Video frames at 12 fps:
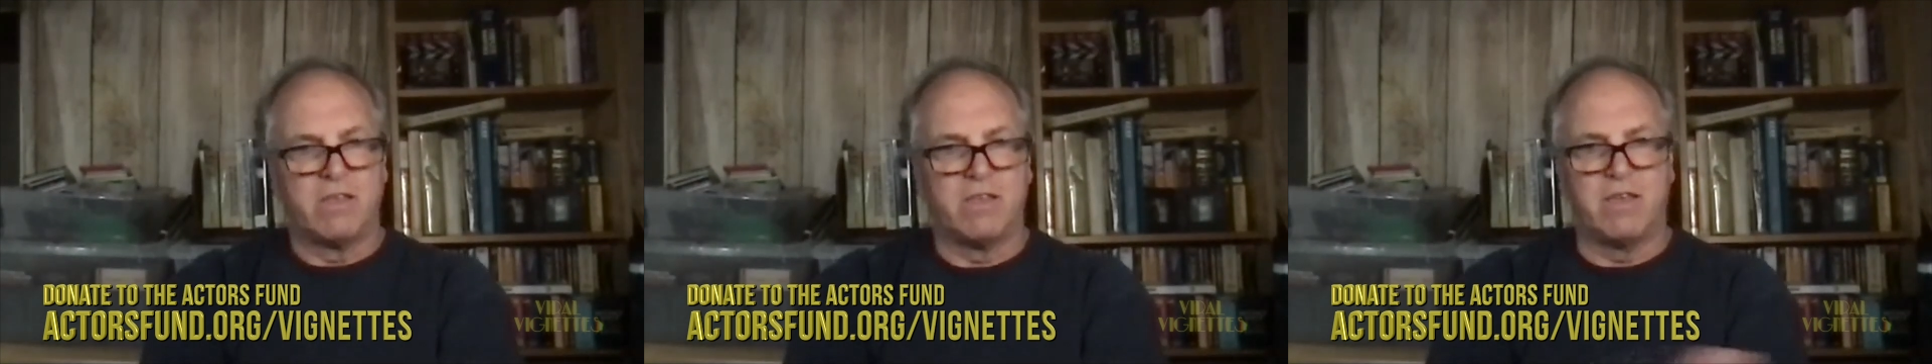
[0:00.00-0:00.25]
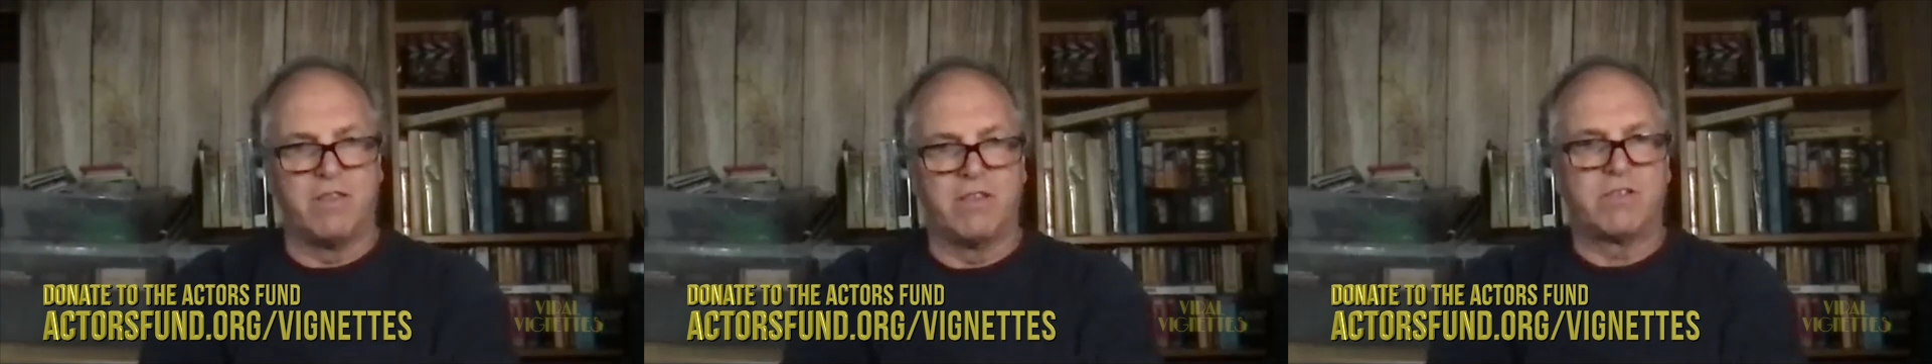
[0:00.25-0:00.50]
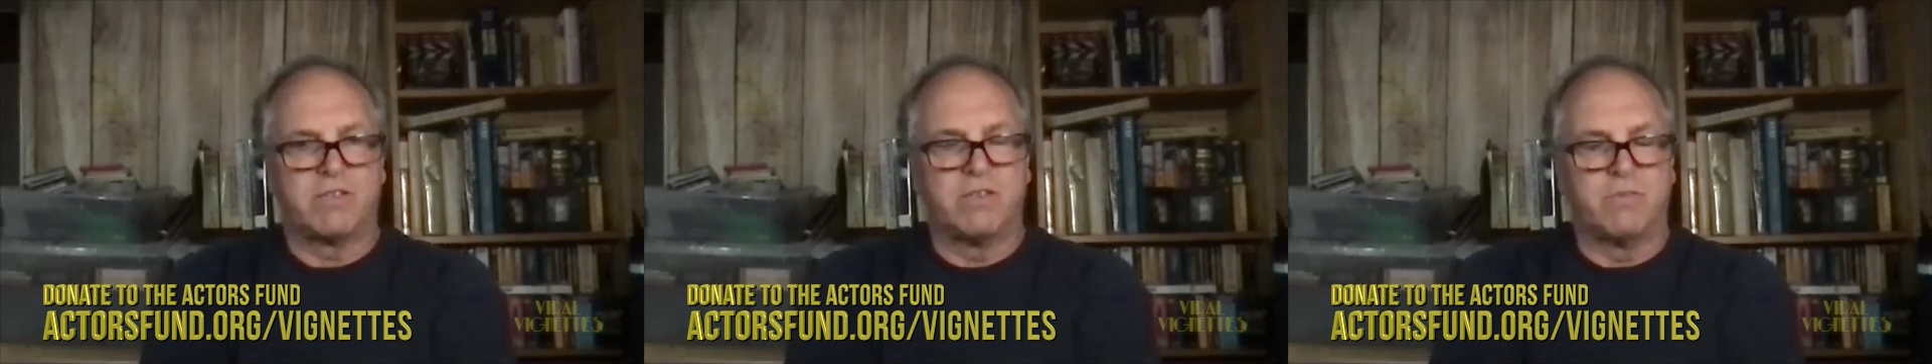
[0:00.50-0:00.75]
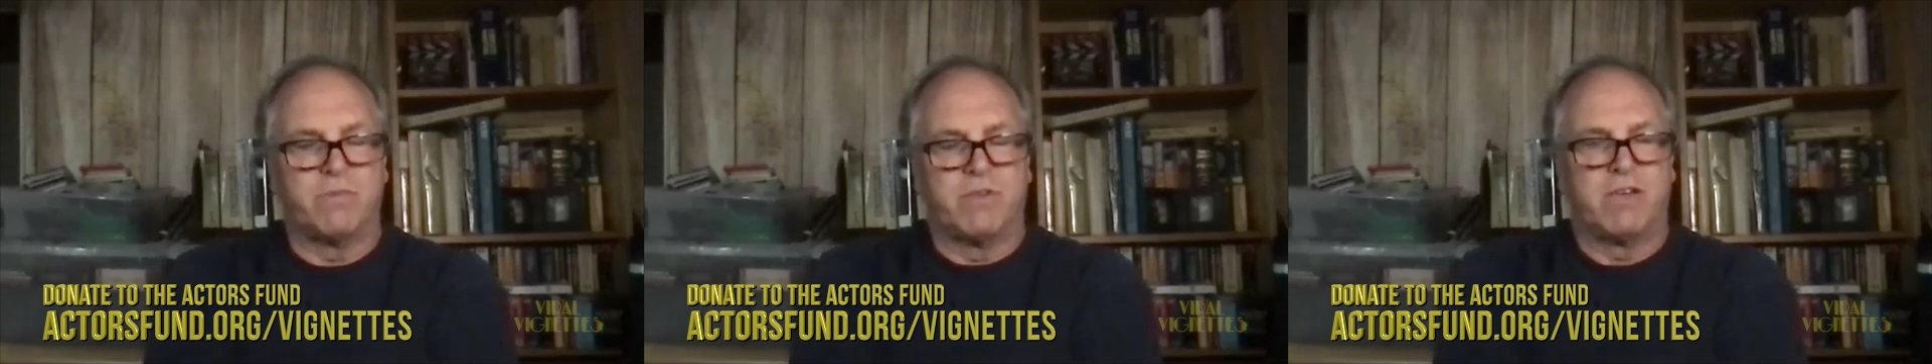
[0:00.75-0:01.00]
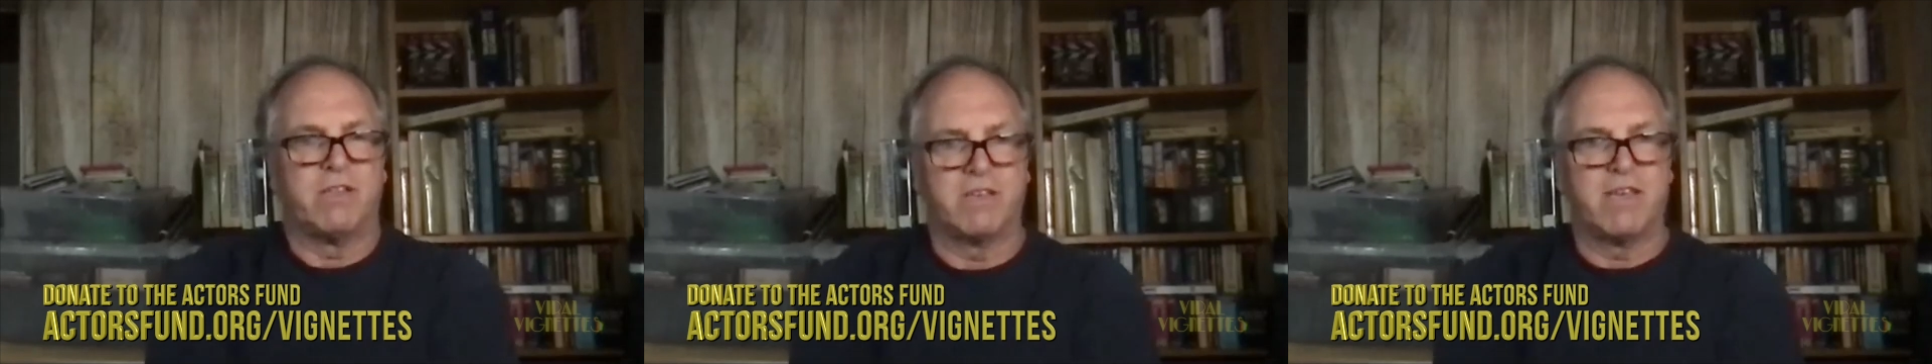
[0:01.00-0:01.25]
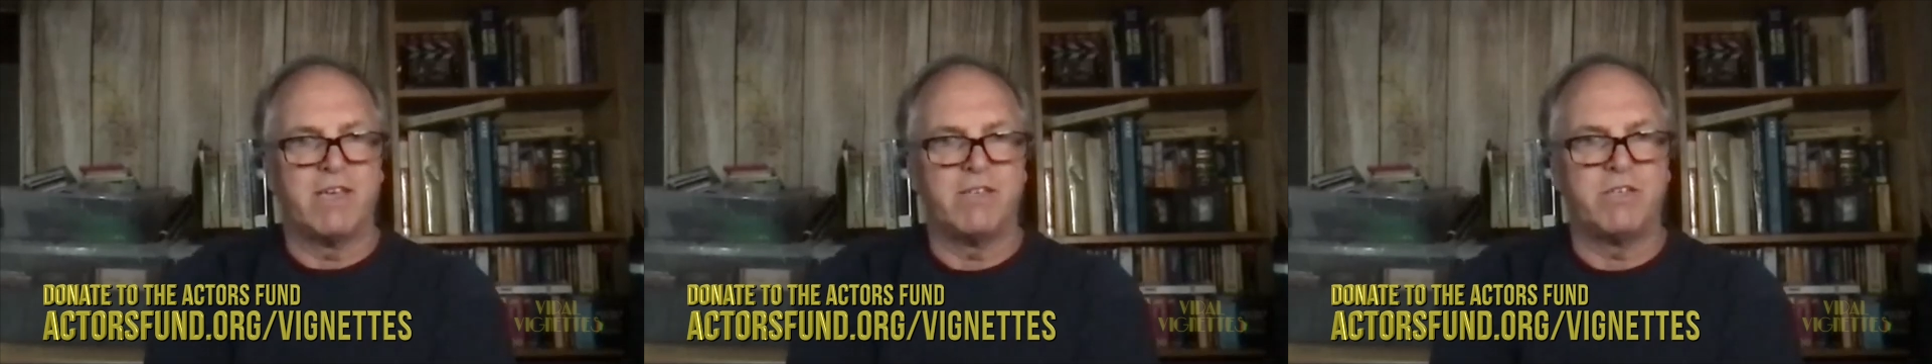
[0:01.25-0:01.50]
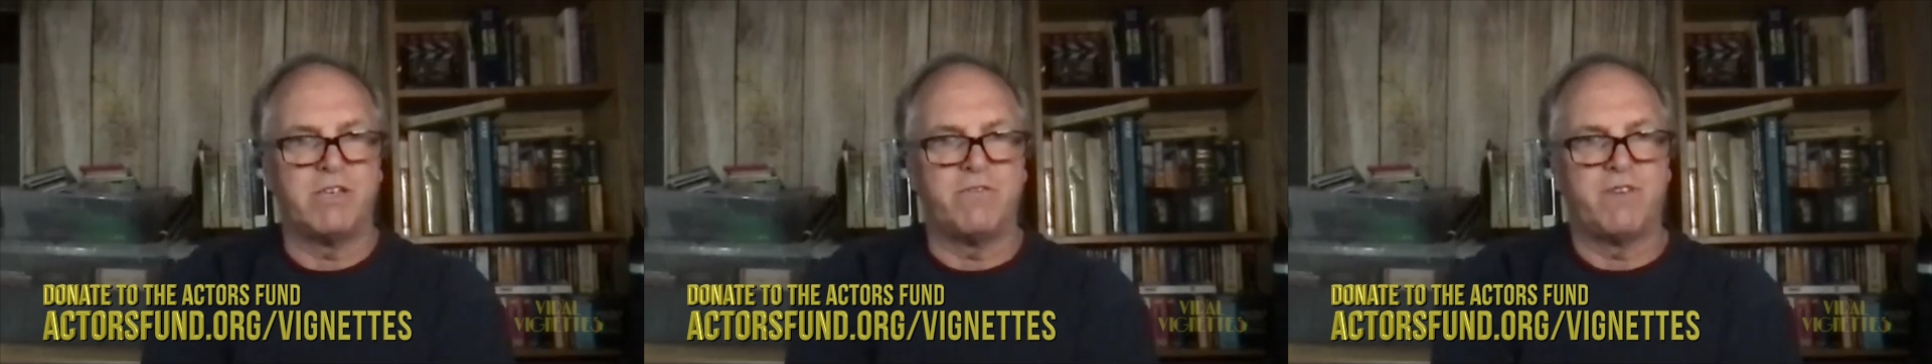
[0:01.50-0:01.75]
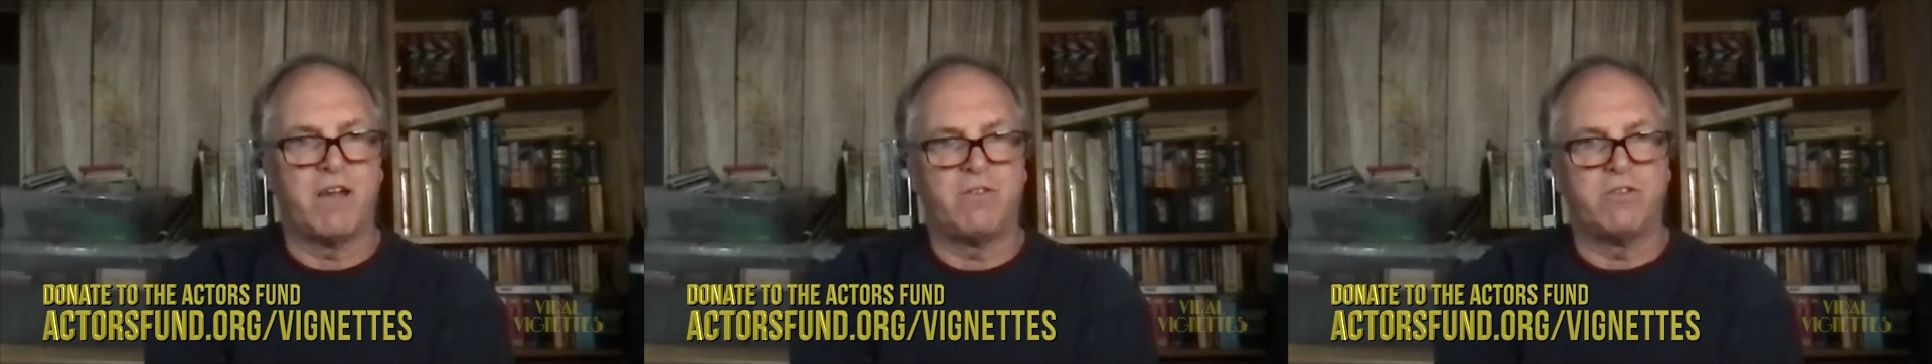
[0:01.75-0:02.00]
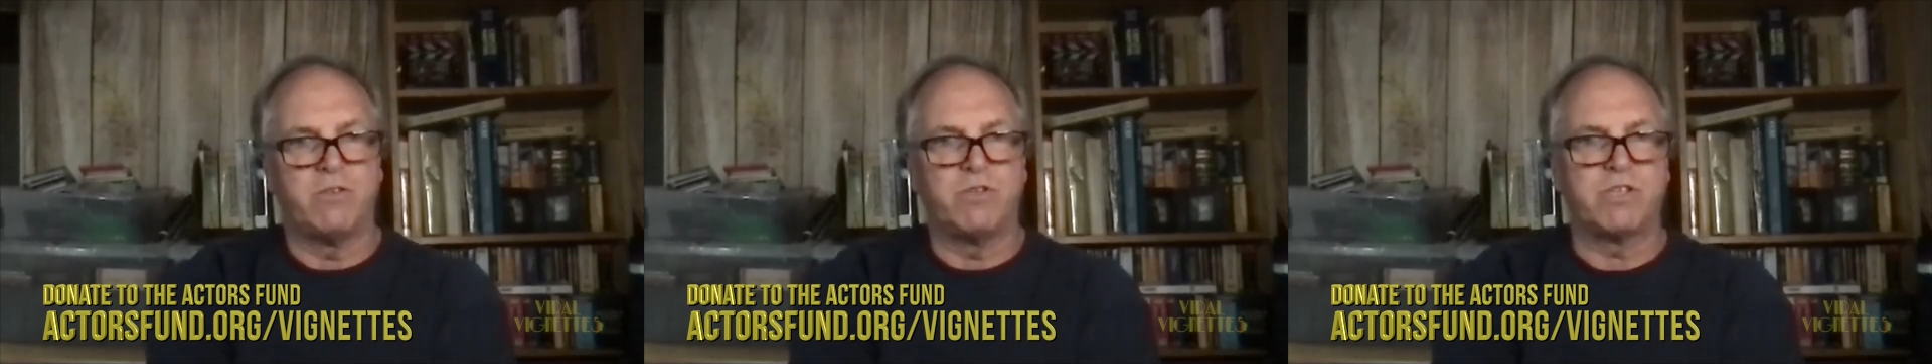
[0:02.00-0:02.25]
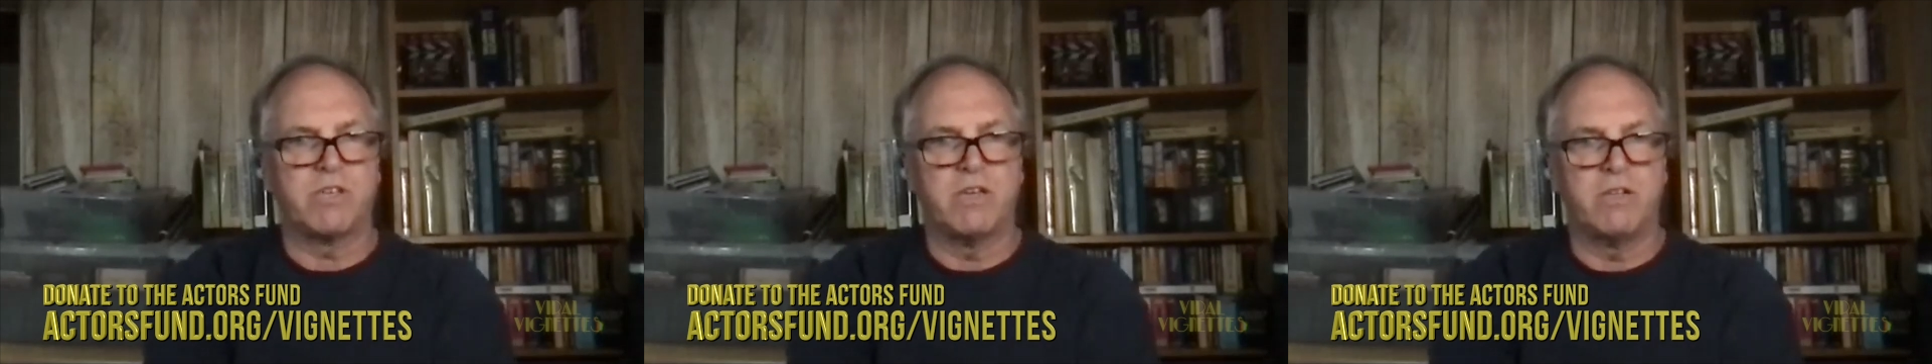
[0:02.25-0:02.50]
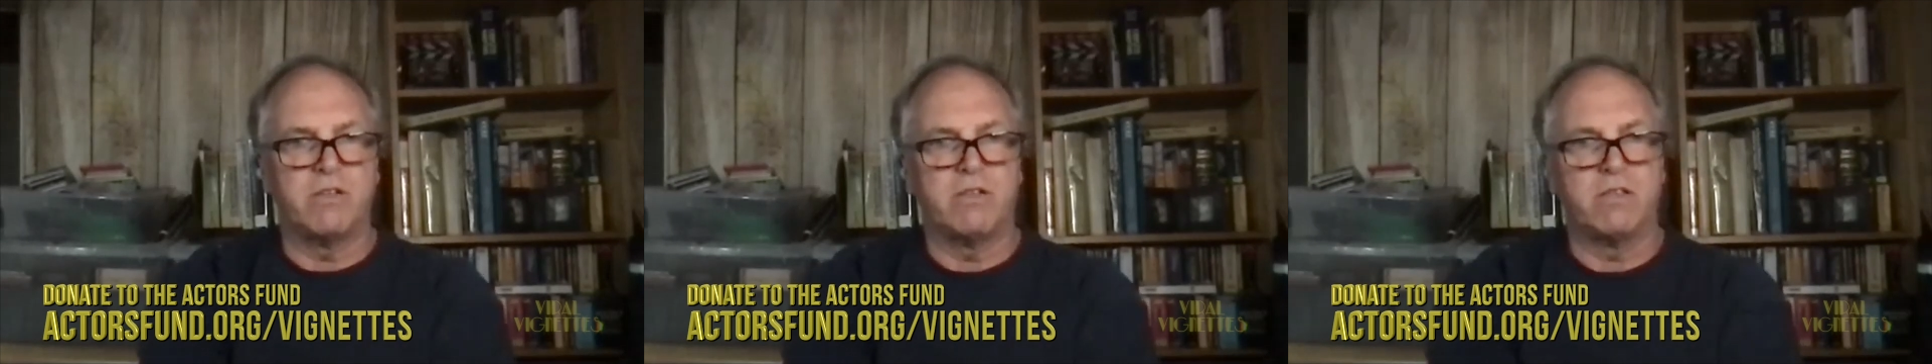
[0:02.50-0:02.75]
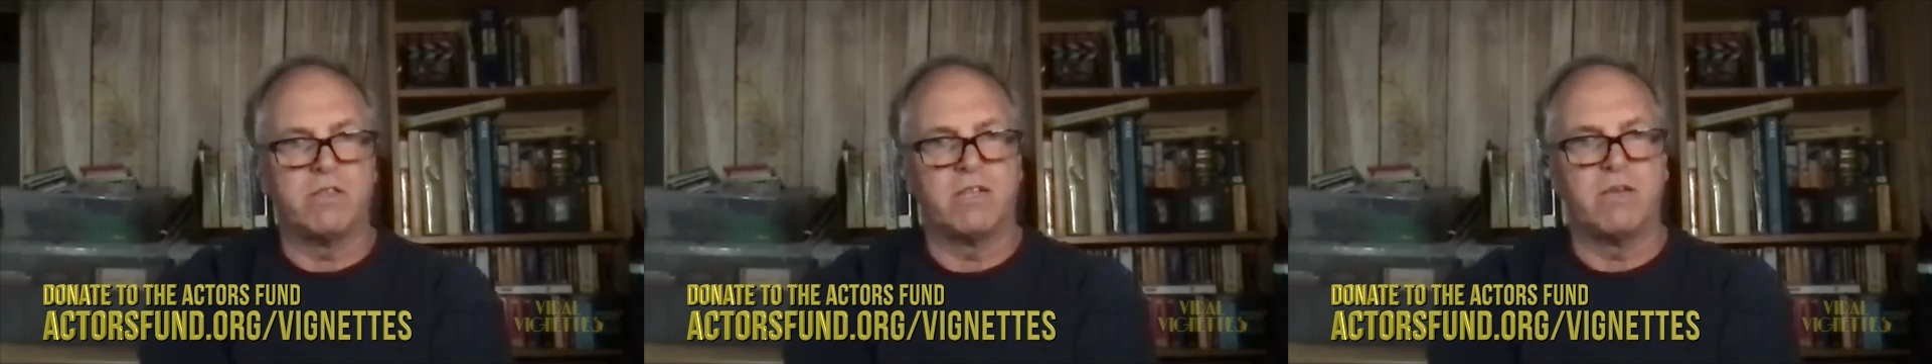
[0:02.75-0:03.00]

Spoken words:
in this particular case, he had found a new skill that